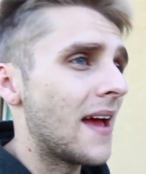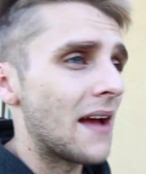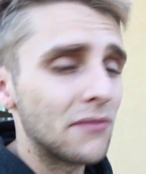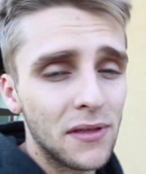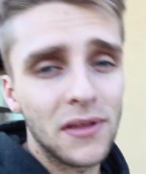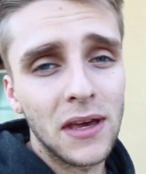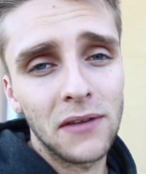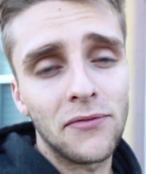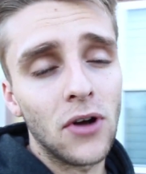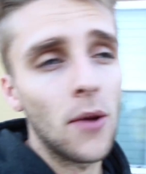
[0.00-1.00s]

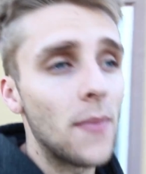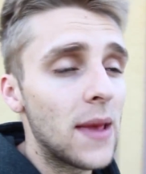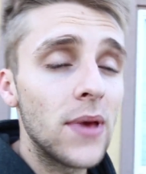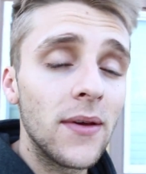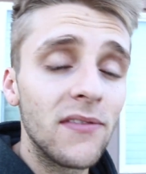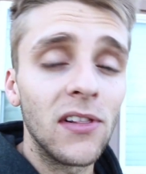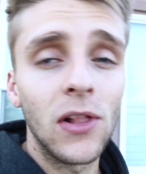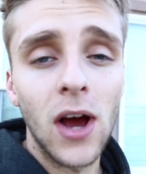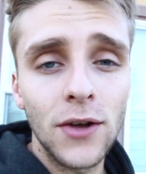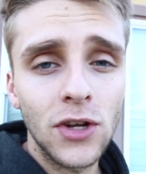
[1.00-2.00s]
everything from maybe even
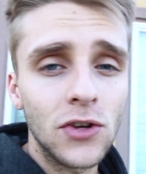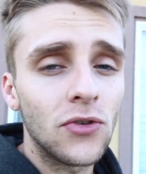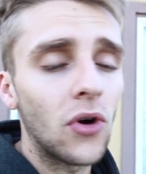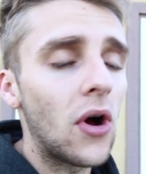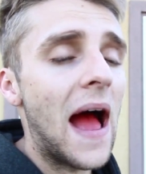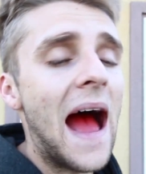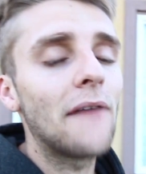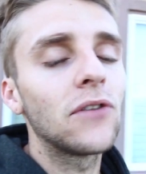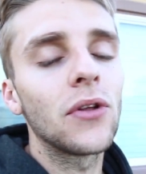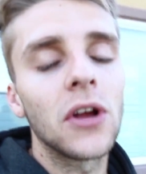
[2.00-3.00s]
launch control
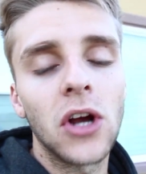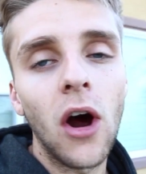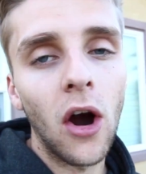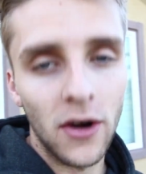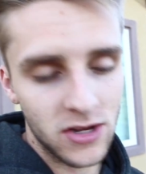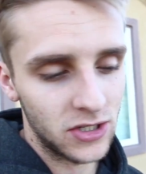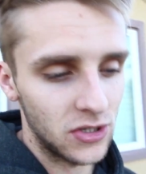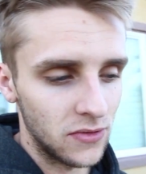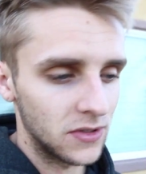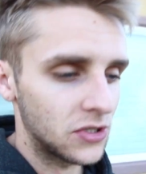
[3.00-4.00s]
after the car is tuned.